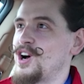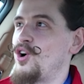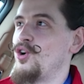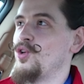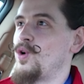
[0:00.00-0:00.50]

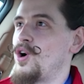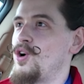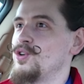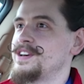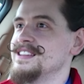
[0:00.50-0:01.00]

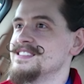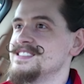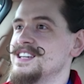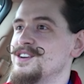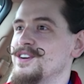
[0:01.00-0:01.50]
all
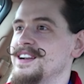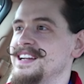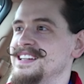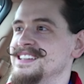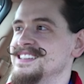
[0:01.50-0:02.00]

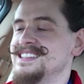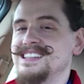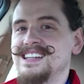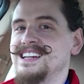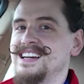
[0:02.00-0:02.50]
considering,
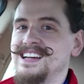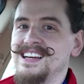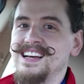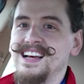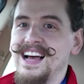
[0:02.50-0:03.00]

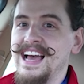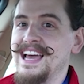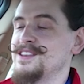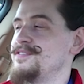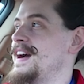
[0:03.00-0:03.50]

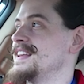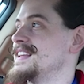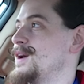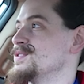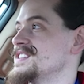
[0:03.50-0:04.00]
and the fact
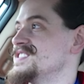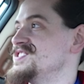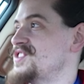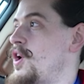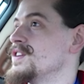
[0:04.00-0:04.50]
that I was
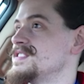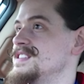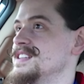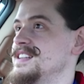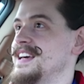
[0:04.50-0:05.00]

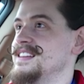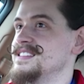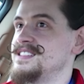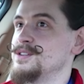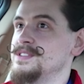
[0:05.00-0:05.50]
exhausted
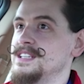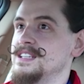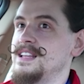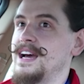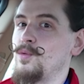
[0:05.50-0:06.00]
and still
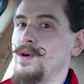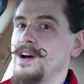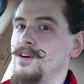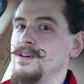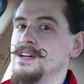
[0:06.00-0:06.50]
did that
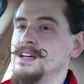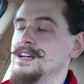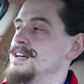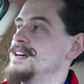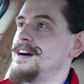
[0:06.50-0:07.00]
well,
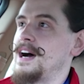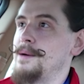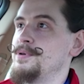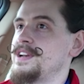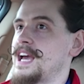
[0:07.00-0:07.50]

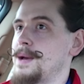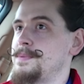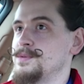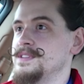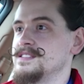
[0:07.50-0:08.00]
I'm pretty
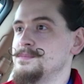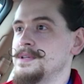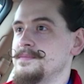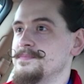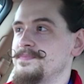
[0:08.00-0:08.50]
happy with this
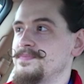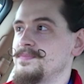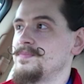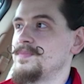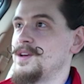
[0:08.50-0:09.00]
meet.
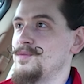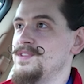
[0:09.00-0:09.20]
You know,